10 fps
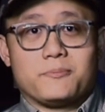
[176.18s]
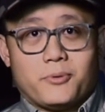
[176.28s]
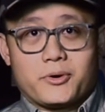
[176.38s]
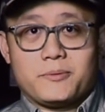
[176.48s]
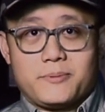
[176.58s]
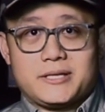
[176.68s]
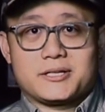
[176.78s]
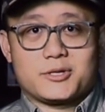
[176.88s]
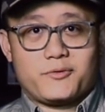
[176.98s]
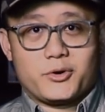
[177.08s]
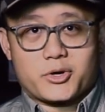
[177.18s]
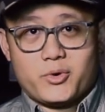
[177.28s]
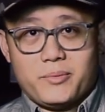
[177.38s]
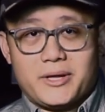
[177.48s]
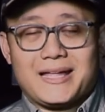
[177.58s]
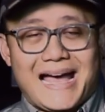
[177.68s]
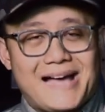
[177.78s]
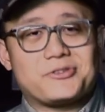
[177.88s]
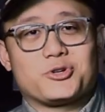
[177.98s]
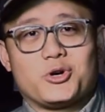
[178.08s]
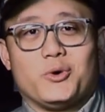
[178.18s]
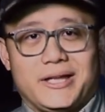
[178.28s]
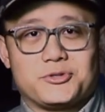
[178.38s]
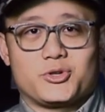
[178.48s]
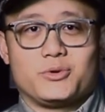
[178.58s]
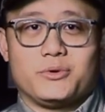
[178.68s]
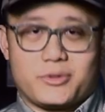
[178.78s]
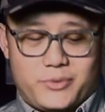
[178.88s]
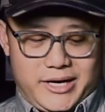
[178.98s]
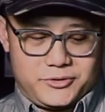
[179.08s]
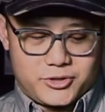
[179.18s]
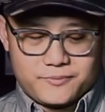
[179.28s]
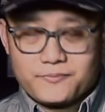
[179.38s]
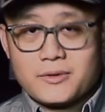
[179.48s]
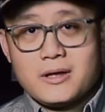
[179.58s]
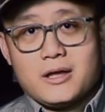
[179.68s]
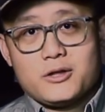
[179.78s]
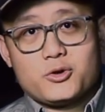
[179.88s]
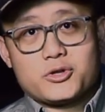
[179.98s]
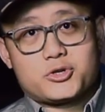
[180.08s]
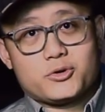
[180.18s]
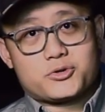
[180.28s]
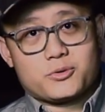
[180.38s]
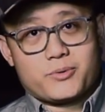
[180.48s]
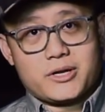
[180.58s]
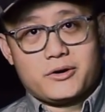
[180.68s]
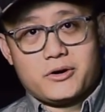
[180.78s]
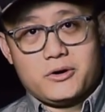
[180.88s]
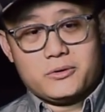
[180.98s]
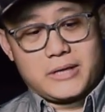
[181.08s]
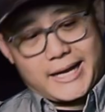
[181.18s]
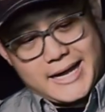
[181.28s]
important pieces of your equipment as you go into the range. You can choose to bring your own, like